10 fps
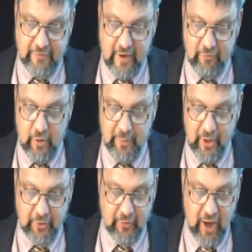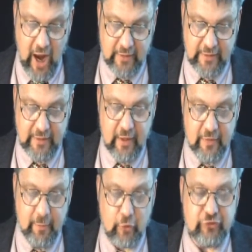has ever appeared to the godly
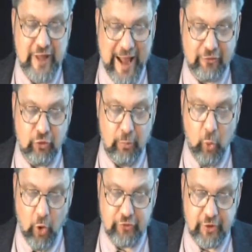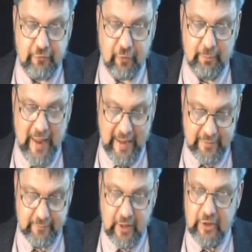the most natural portion for
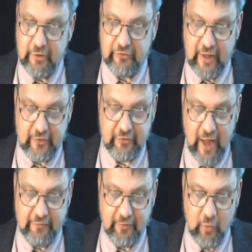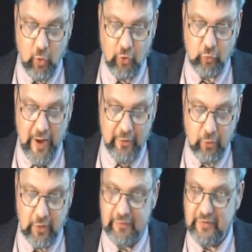men to set aside for the Lord
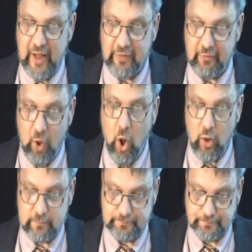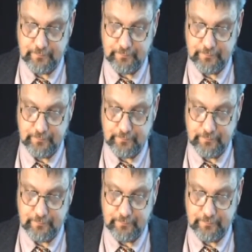regularly the tenth of all.